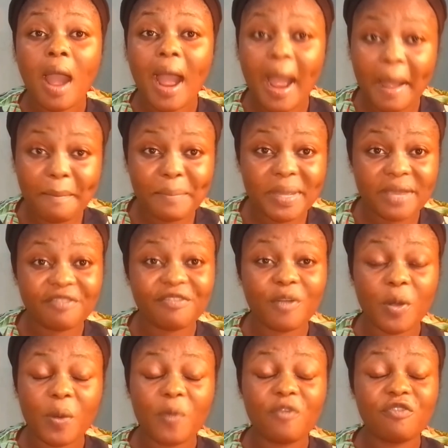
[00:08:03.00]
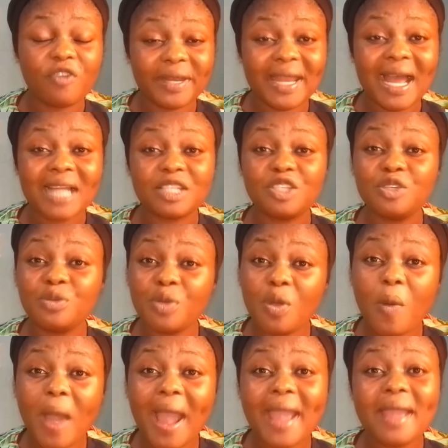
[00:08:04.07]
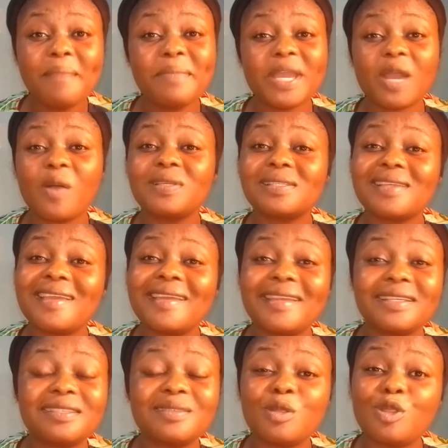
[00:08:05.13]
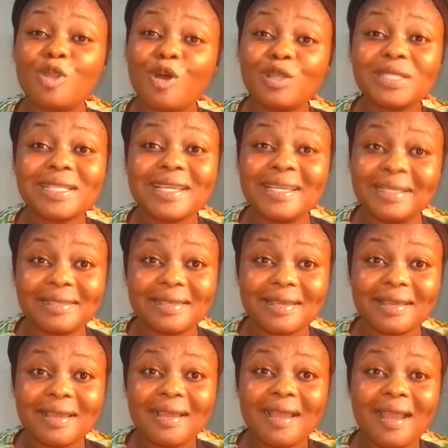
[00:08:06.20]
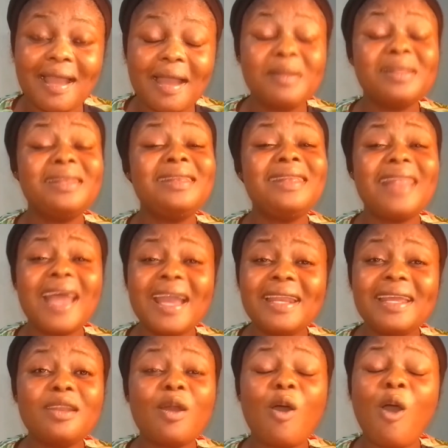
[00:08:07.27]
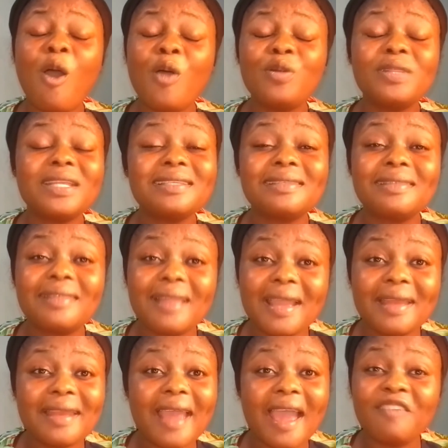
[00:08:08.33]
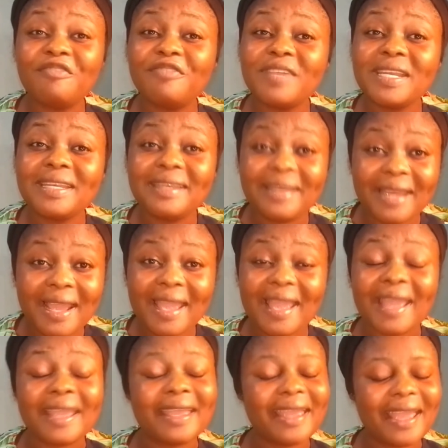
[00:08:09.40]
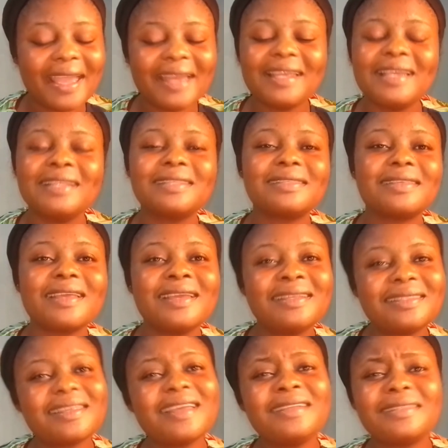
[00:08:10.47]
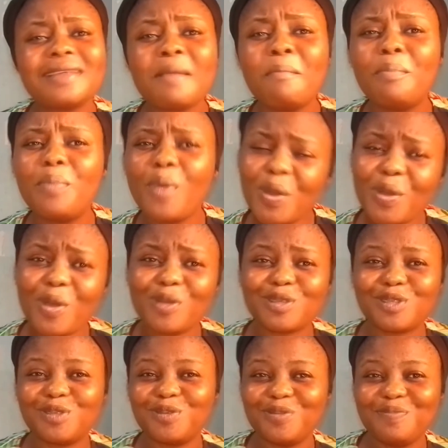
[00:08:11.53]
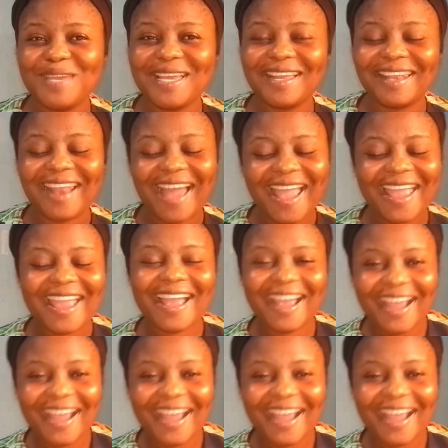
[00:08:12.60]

happy for that. You know why? Because it is not easy. Learning all these things every day again is it's a bonus to me, like